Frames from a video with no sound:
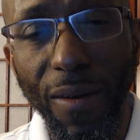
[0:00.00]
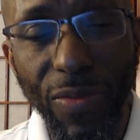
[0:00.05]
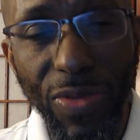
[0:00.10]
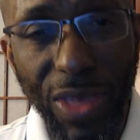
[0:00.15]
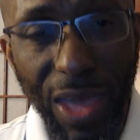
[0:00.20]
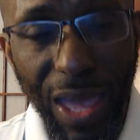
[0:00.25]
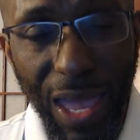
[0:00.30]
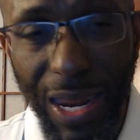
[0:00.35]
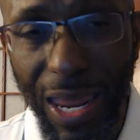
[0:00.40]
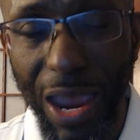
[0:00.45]
the
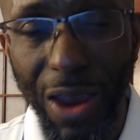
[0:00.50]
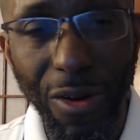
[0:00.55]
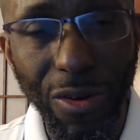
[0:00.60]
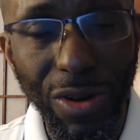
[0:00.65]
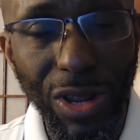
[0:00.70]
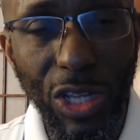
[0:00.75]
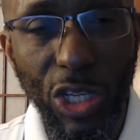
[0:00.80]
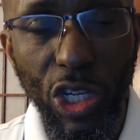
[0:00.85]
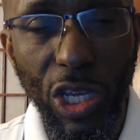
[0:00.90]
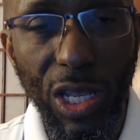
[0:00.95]
inherited
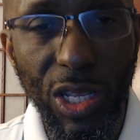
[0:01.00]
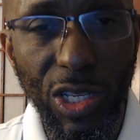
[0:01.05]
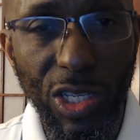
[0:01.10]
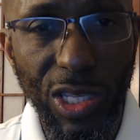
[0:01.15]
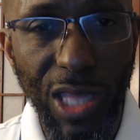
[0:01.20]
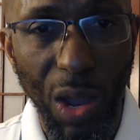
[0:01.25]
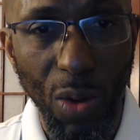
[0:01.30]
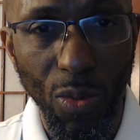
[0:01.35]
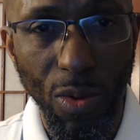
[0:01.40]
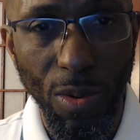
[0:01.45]
genes
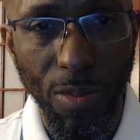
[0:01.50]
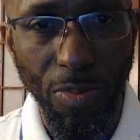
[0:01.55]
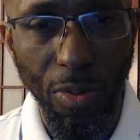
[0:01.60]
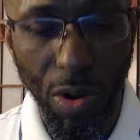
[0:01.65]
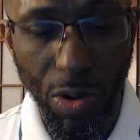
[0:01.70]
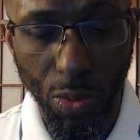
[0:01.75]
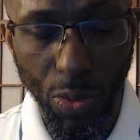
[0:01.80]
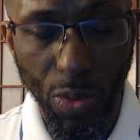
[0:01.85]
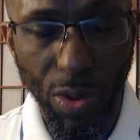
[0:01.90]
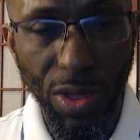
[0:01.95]
that we're
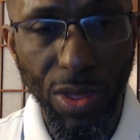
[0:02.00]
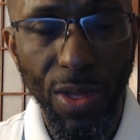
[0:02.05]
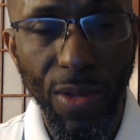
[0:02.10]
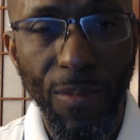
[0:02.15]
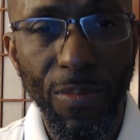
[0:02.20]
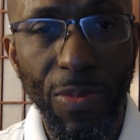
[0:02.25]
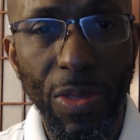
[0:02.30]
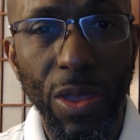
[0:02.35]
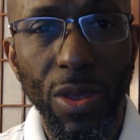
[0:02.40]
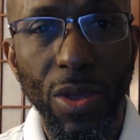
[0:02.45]
born with.
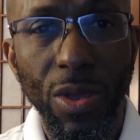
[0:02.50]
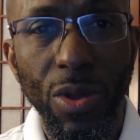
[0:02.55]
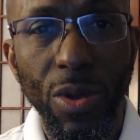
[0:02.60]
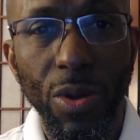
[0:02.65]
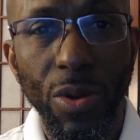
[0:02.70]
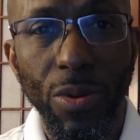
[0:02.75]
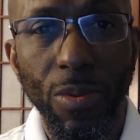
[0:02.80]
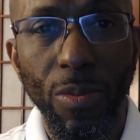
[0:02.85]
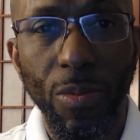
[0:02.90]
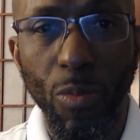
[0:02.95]

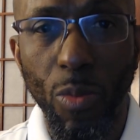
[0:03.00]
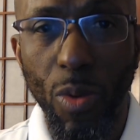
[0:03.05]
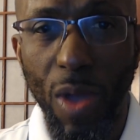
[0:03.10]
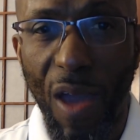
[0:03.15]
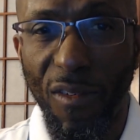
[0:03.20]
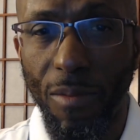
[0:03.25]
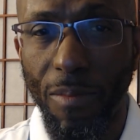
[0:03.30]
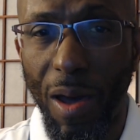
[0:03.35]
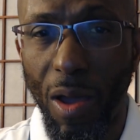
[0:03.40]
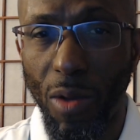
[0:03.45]
We have
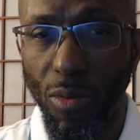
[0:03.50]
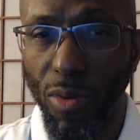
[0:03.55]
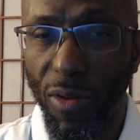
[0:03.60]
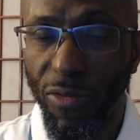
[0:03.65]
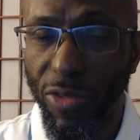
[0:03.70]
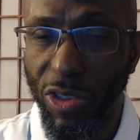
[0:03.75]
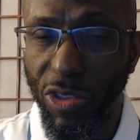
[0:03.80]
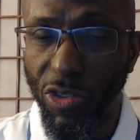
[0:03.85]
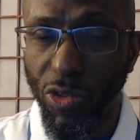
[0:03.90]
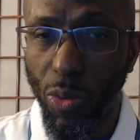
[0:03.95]
about roughly
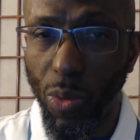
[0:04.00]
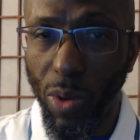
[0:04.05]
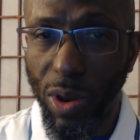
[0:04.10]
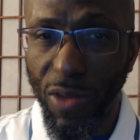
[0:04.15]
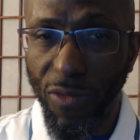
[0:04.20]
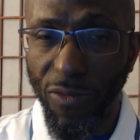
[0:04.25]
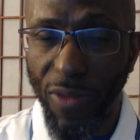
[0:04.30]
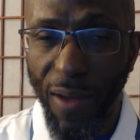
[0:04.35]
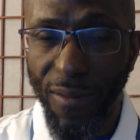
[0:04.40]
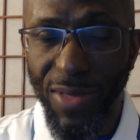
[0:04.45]

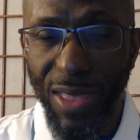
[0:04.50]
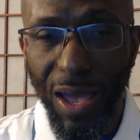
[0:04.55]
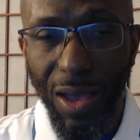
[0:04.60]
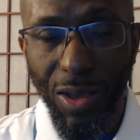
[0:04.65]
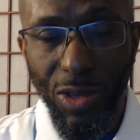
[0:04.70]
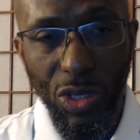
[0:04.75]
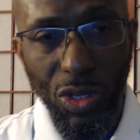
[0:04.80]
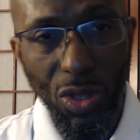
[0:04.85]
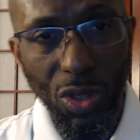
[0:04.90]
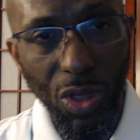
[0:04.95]

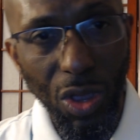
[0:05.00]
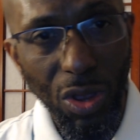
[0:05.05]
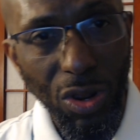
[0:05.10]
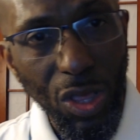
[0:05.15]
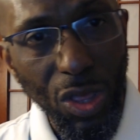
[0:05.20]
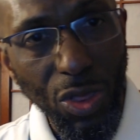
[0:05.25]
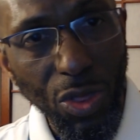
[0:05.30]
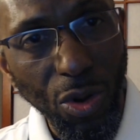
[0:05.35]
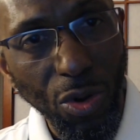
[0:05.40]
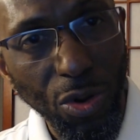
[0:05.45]
25,000,
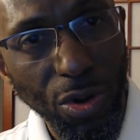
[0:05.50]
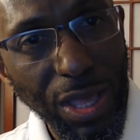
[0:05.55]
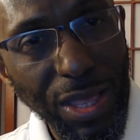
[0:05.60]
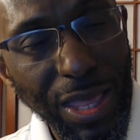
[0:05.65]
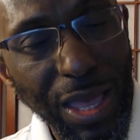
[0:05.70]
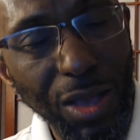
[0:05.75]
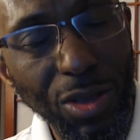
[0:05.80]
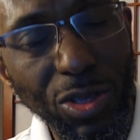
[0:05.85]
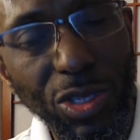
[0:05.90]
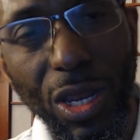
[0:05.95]

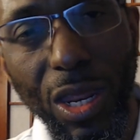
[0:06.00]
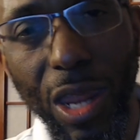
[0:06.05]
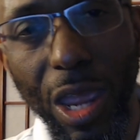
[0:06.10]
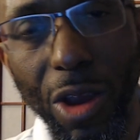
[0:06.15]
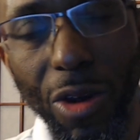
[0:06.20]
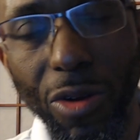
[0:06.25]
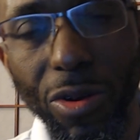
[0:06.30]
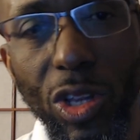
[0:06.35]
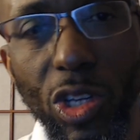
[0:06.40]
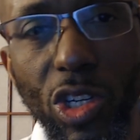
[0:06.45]
30,000
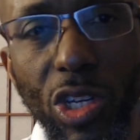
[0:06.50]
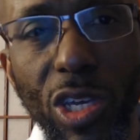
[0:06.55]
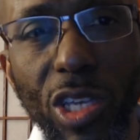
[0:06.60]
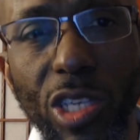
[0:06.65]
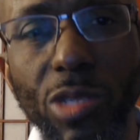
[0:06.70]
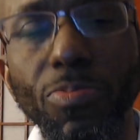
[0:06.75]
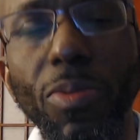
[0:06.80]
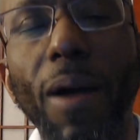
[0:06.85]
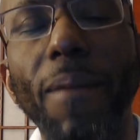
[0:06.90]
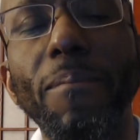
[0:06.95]
inherited genes,
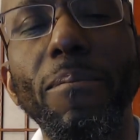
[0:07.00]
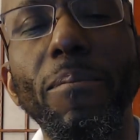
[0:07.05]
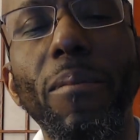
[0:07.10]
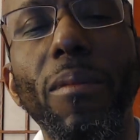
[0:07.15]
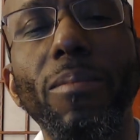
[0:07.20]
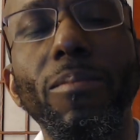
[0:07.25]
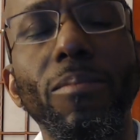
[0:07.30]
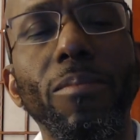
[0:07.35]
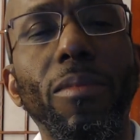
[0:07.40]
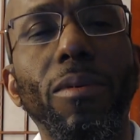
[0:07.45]
but
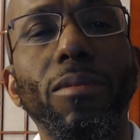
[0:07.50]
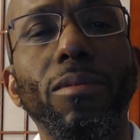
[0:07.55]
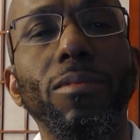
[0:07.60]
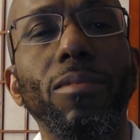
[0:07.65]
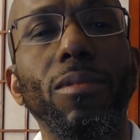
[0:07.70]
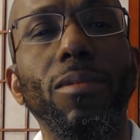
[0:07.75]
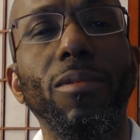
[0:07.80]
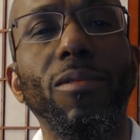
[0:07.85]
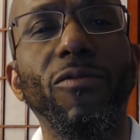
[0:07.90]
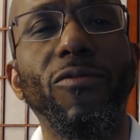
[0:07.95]

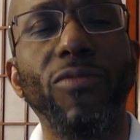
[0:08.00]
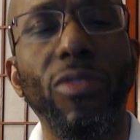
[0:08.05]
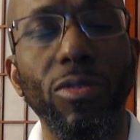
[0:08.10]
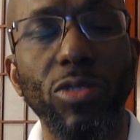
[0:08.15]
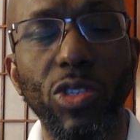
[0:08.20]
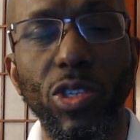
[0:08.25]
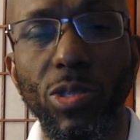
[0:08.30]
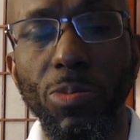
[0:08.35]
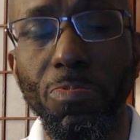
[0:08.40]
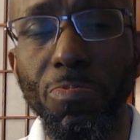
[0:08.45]

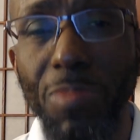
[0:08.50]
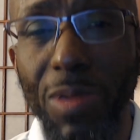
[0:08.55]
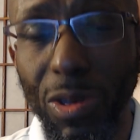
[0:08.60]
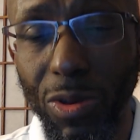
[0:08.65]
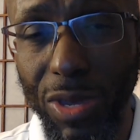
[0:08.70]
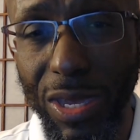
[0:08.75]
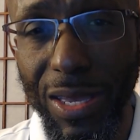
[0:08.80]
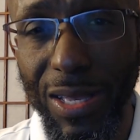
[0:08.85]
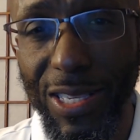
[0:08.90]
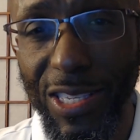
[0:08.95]
versus
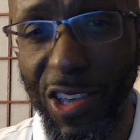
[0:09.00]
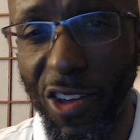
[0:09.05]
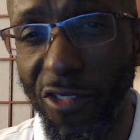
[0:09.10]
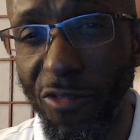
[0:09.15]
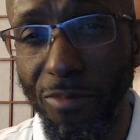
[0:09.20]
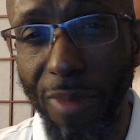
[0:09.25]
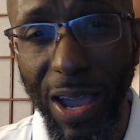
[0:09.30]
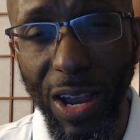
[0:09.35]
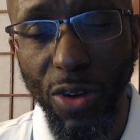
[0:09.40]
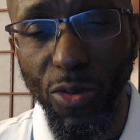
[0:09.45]
millions of
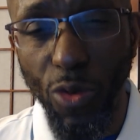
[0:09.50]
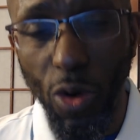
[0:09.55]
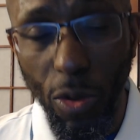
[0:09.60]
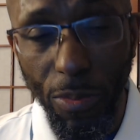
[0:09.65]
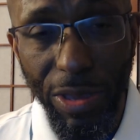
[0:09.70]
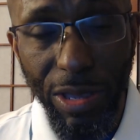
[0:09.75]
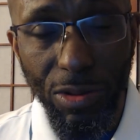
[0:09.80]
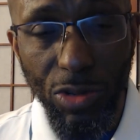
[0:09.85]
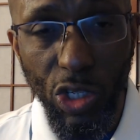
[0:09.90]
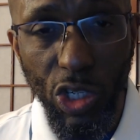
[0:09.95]

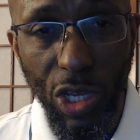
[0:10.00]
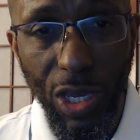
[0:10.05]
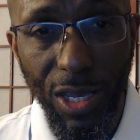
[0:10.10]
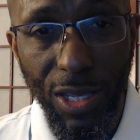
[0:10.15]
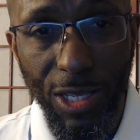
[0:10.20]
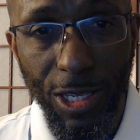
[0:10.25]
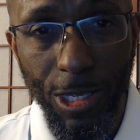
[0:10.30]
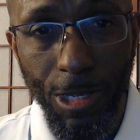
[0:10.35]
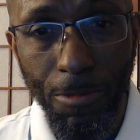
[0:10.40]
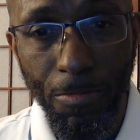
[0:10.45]
microbial
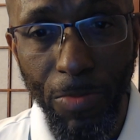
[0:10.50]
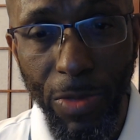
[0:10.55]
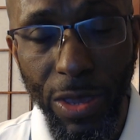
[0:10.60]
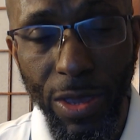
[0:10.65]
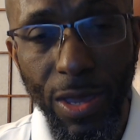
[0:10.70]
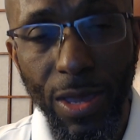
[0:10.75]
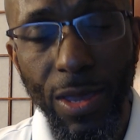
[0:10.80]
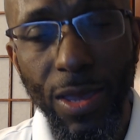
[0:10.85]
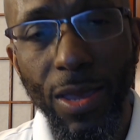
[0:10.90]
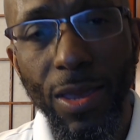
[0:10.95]
genes.
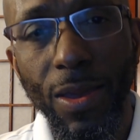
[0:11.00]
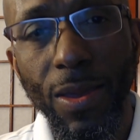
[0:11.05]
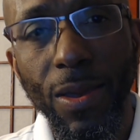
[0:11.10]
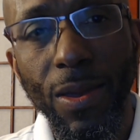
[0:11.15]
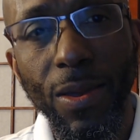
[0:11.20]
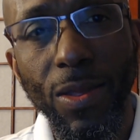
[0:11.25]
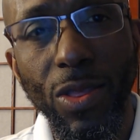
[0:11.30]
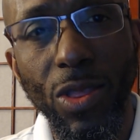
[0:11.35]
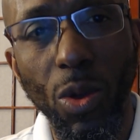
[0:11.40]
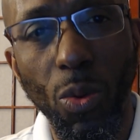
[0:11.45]

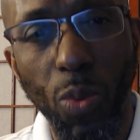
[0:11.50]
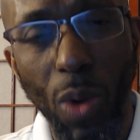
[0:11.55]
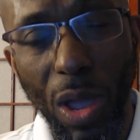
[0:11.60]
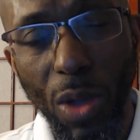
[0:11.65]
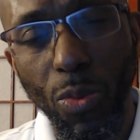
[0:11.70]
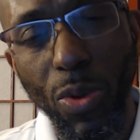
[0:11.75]
The way we